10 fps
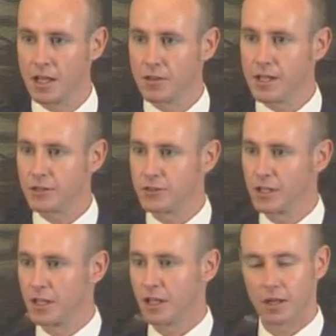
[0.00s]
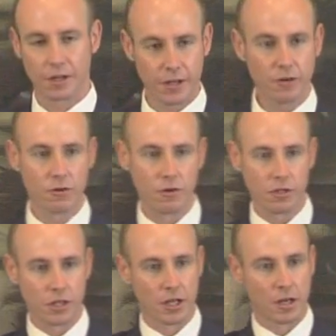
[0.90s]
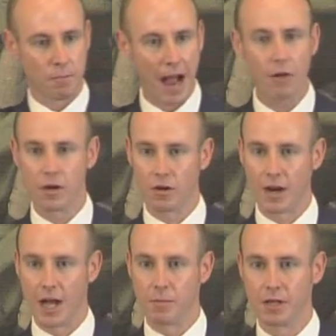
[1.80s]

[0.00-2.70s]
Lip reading: this huge power grab